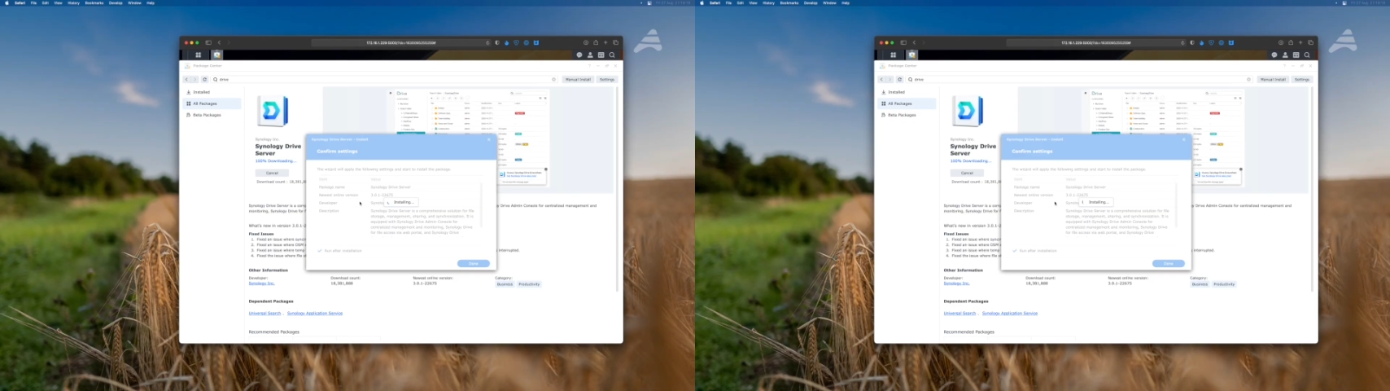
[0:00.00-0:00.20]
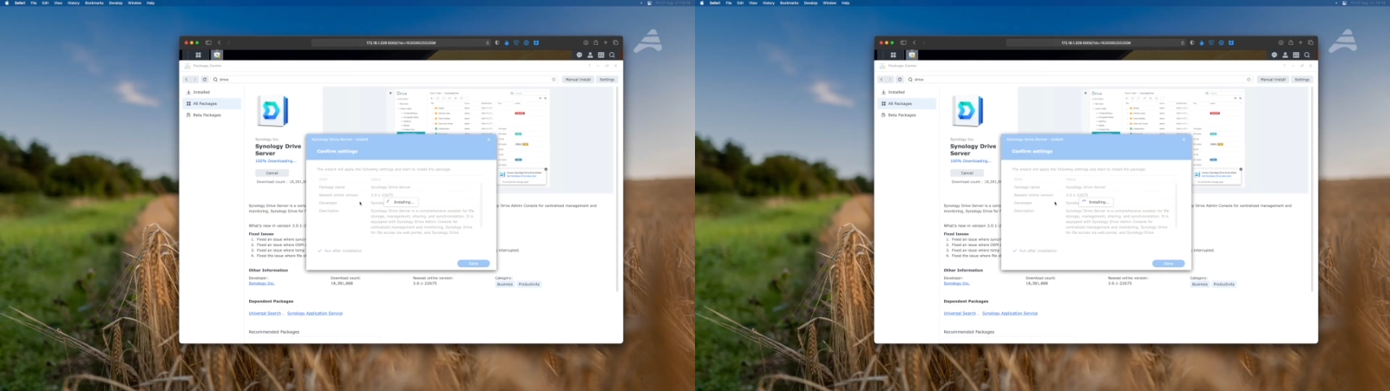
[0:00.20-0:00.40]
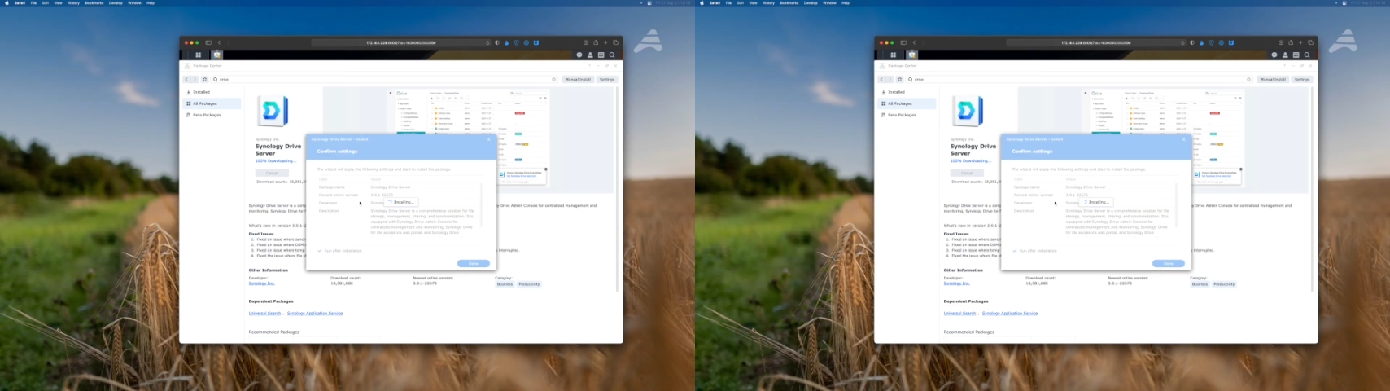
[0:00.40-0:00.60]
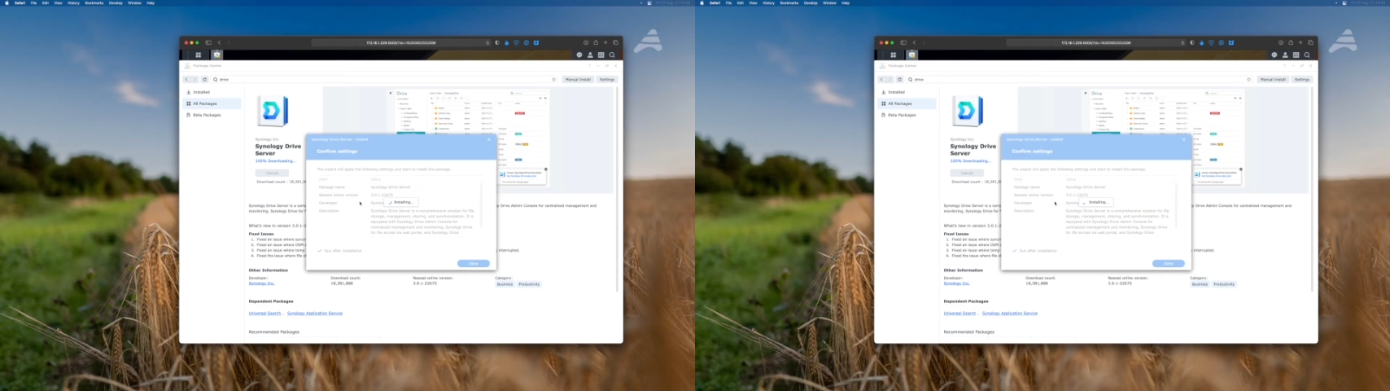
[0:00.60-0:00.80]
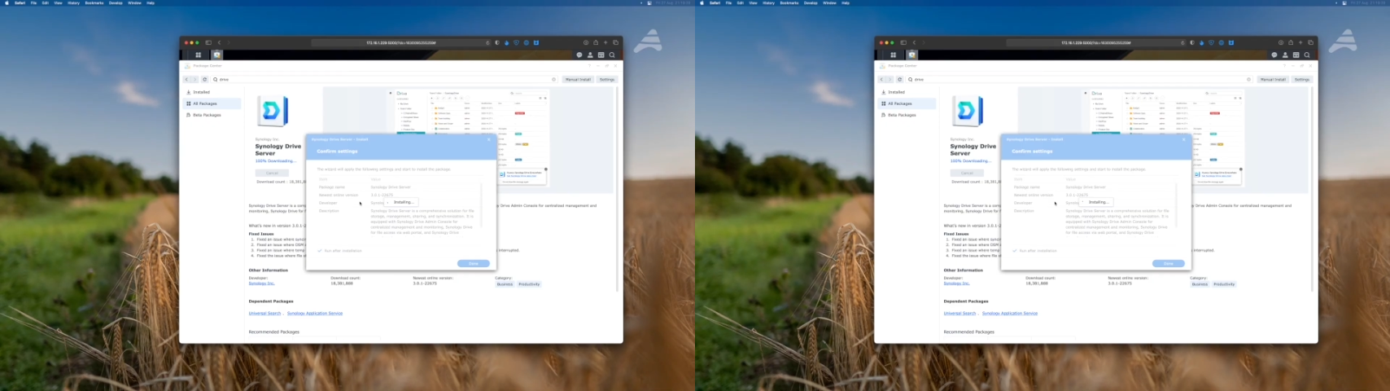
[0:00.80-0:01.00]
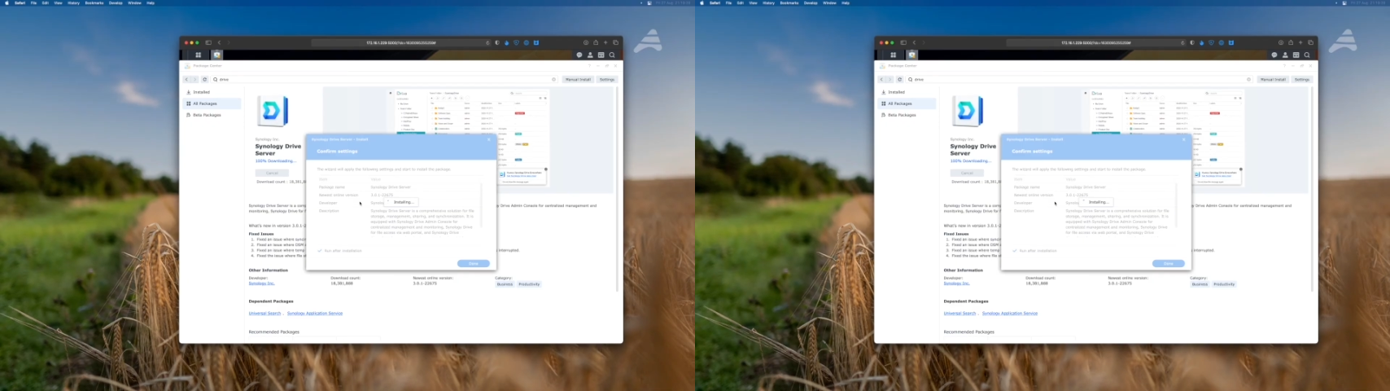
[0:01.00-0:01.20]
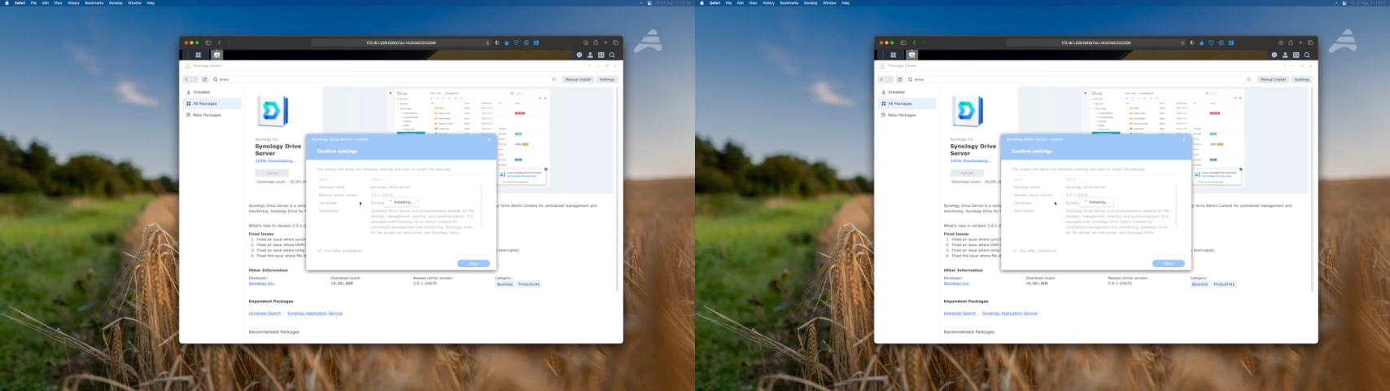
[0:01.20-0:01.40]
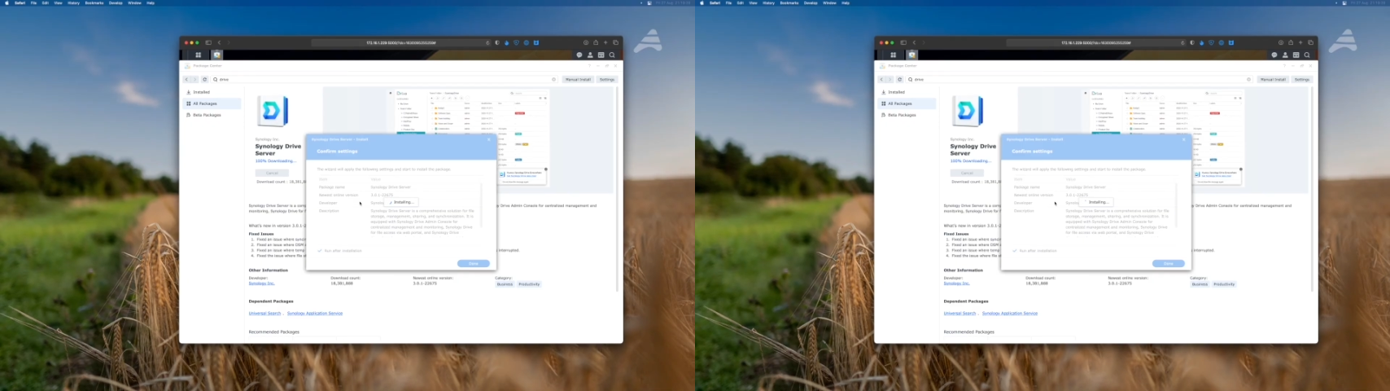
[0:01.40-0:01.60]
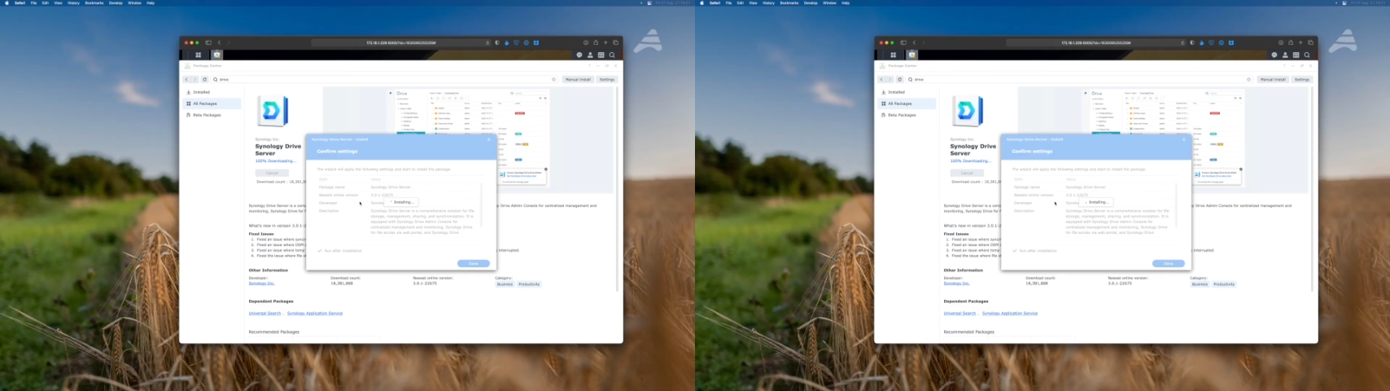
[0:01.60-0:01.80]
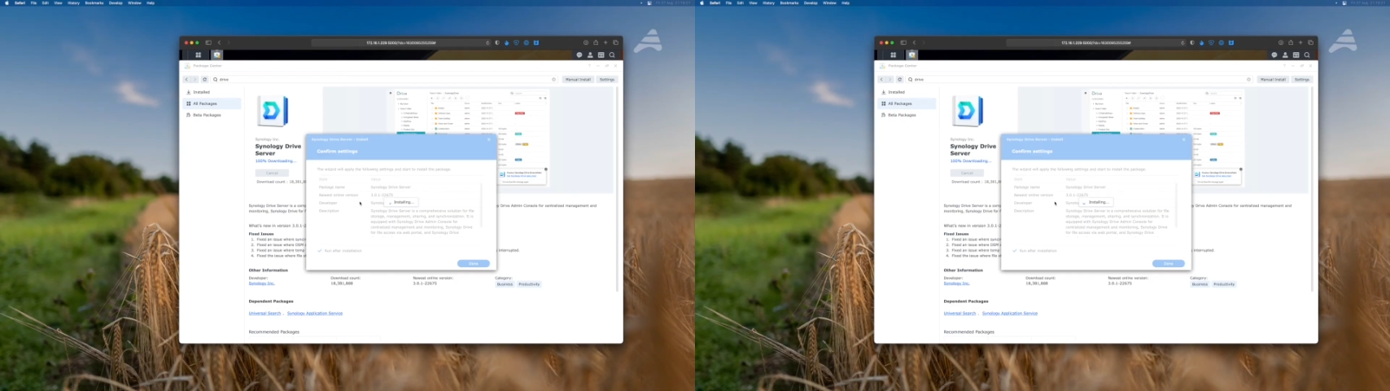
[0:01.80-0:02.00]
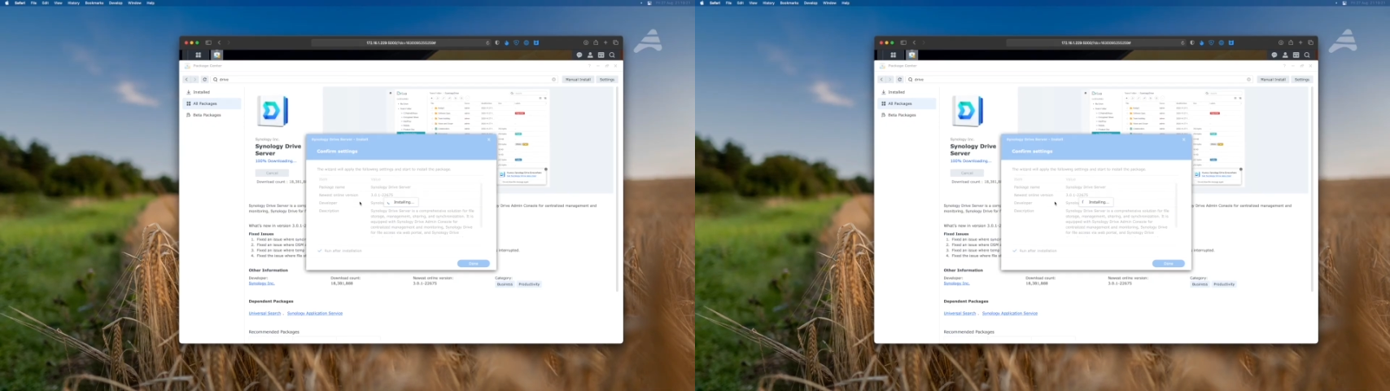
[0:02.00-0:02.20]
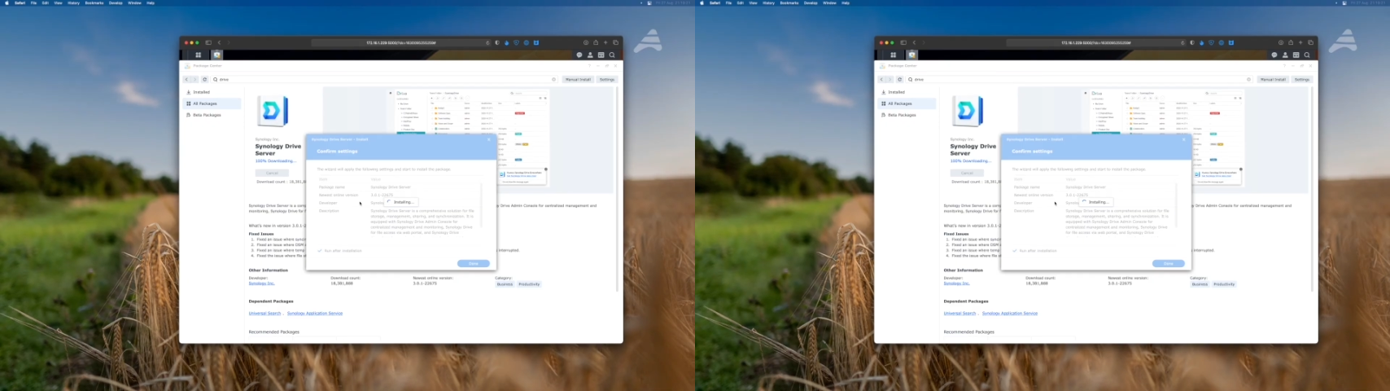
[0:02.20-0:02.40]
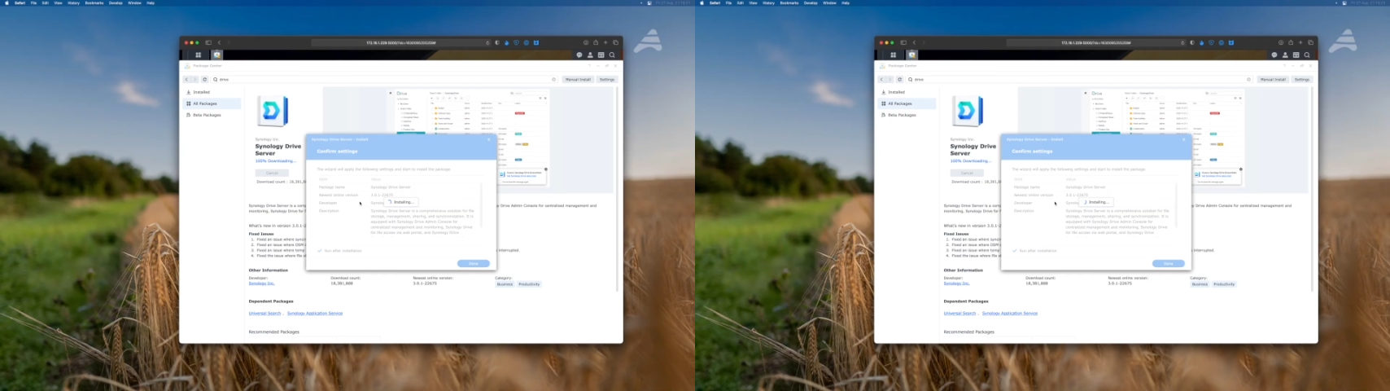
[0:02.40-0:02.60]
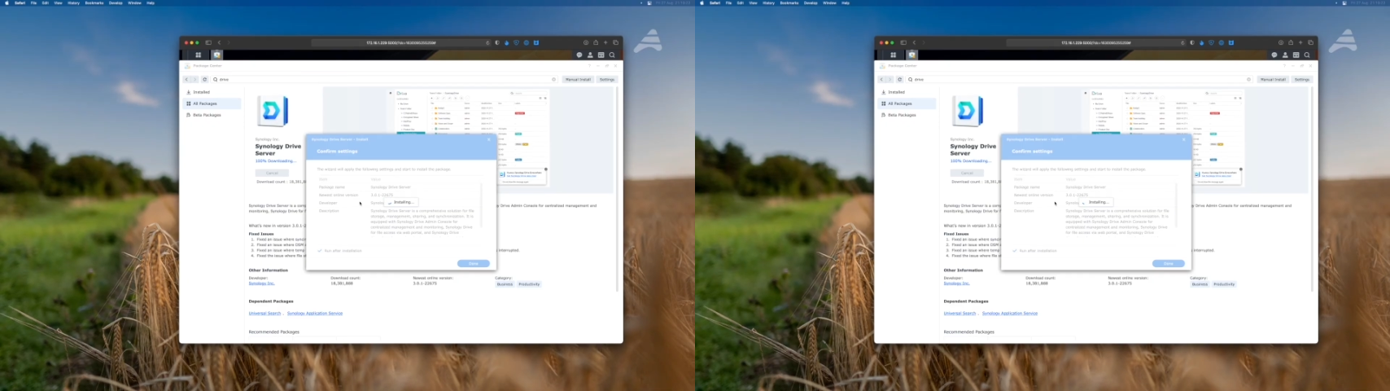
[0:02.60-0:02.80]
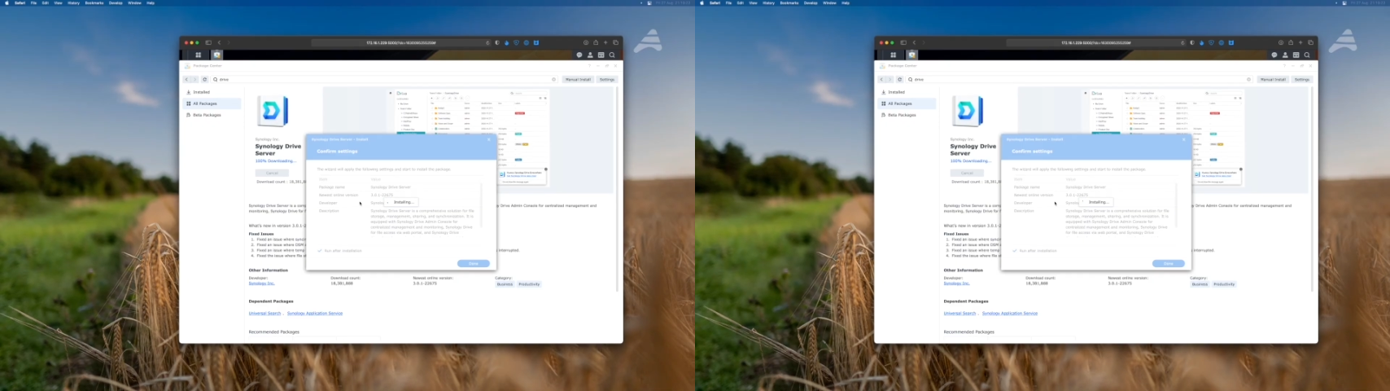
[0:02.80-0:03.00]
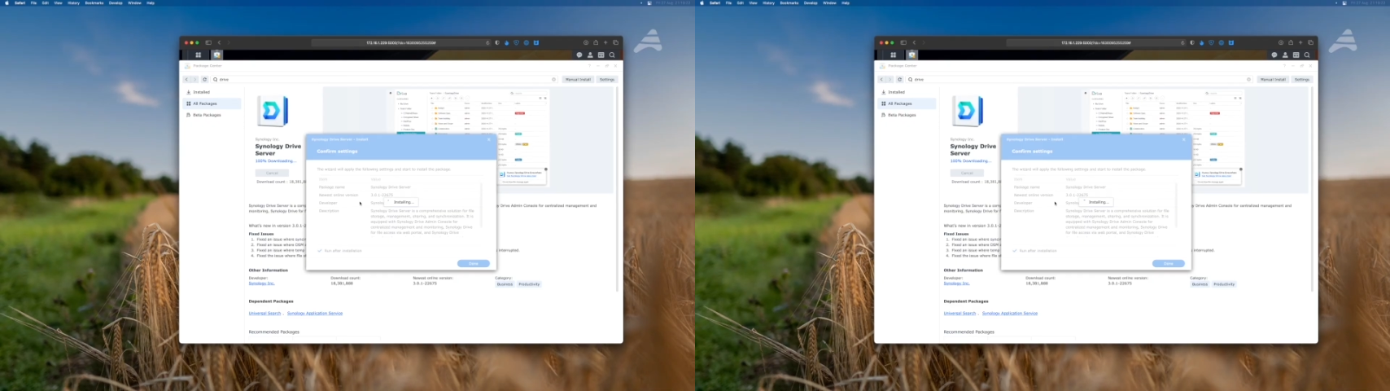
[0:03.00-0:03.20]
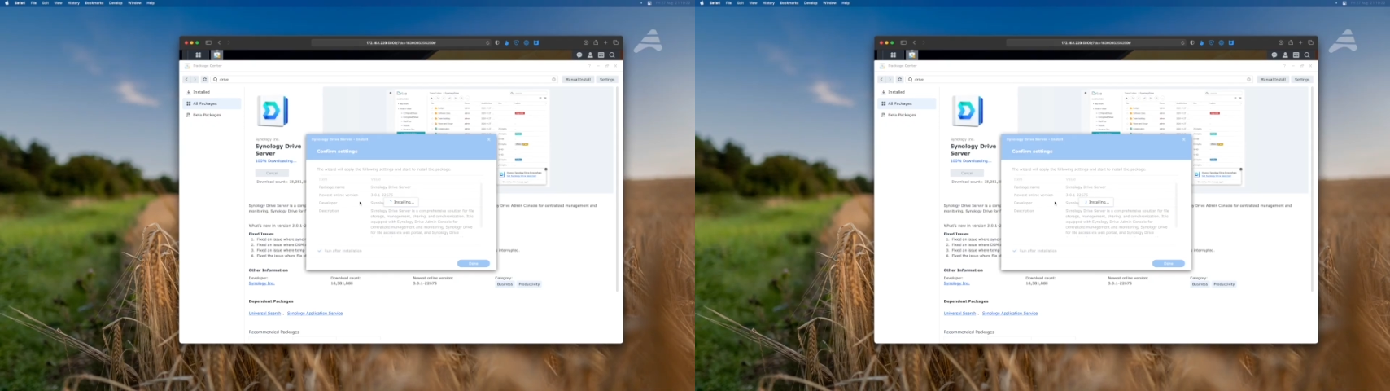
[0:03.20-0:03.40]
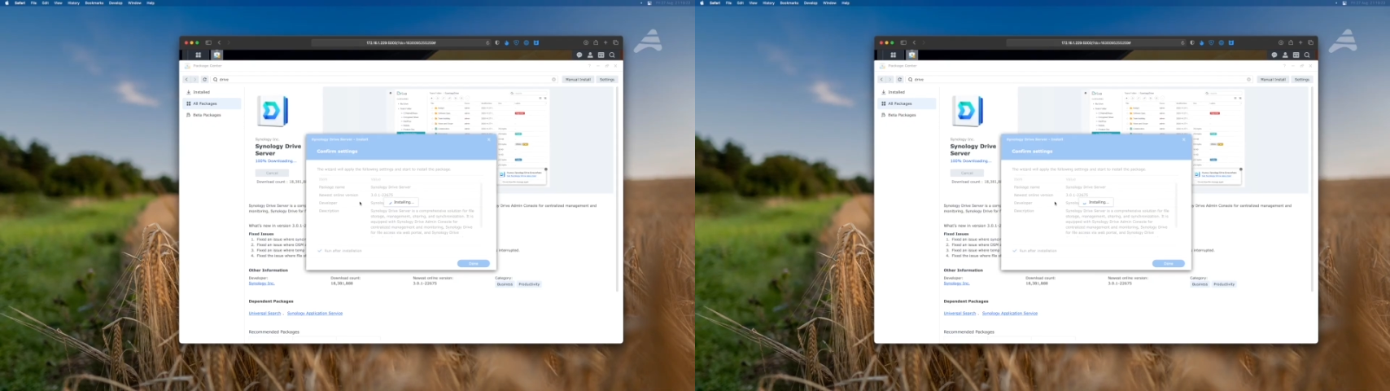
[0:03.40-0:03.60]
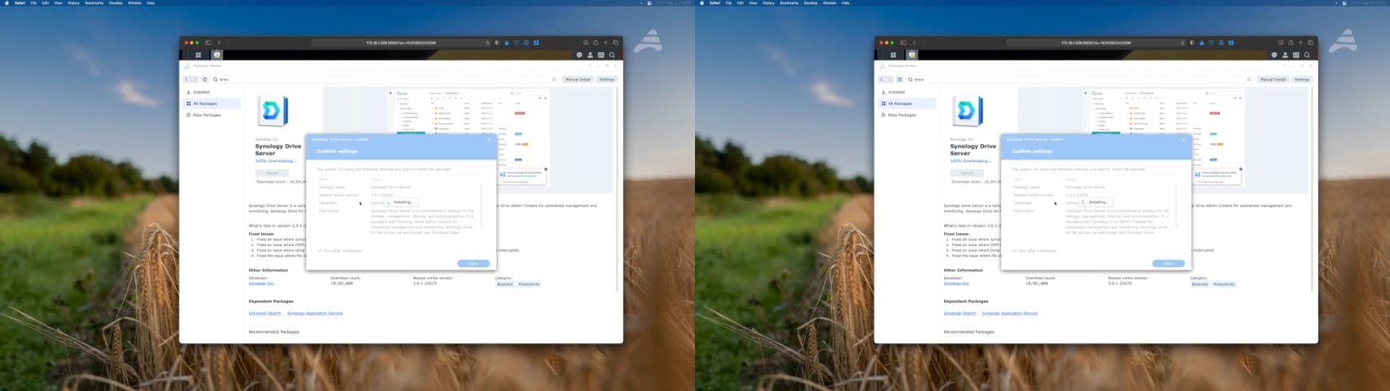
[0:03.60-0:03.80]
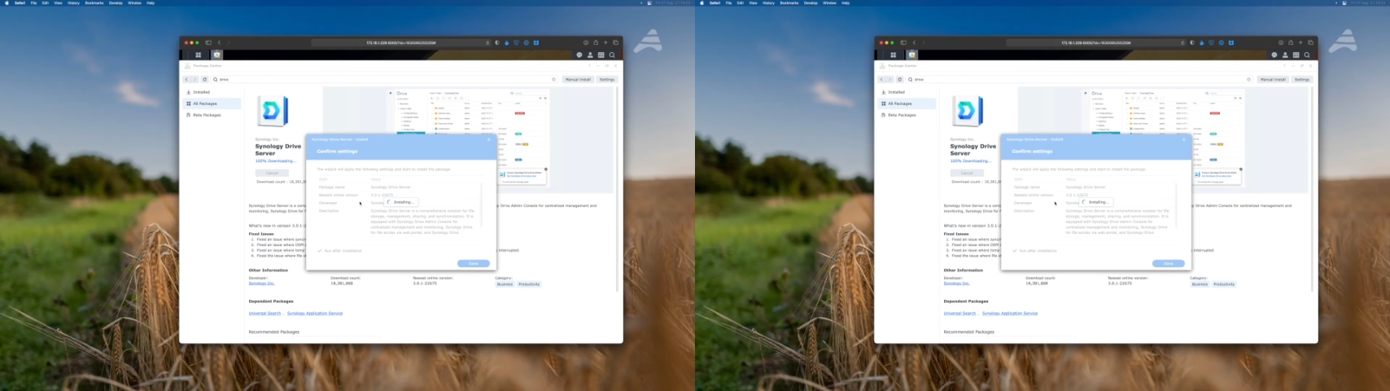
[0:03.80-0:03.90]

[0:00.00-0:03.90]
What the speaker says: No face is visible, so there are no lips to read.